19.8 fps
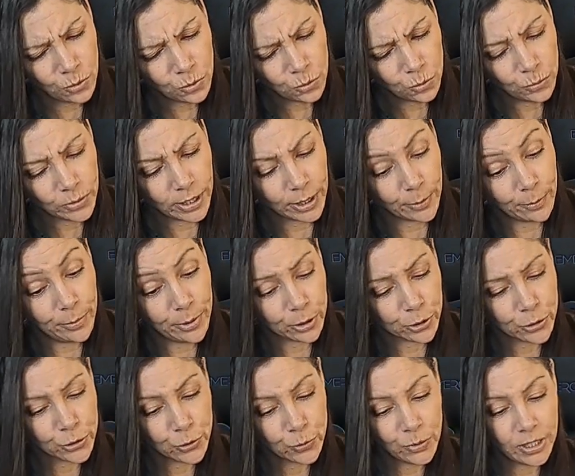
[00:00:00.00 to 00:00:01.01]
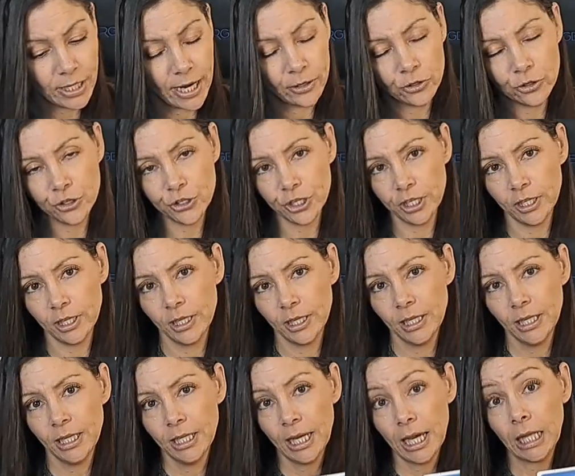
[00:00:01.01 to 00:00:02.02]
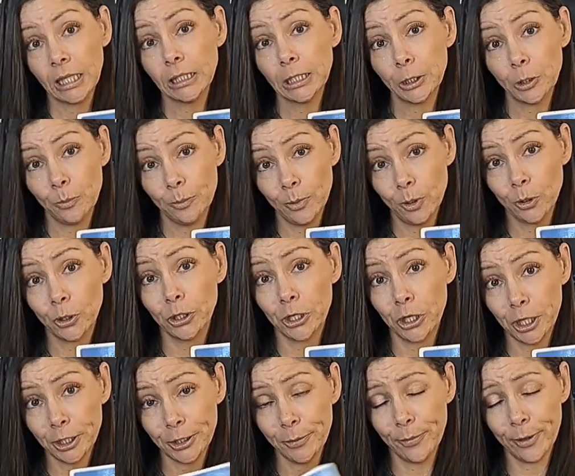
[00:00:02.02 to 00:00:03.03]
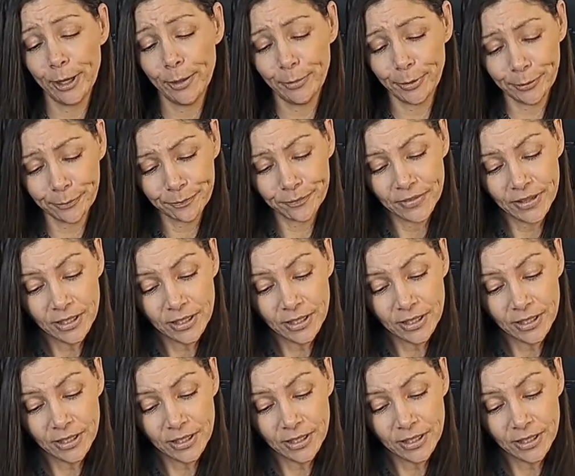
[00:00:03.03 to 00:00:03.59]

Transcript: Ooh, we got a bittersweet energy. A little milk and honey, baby.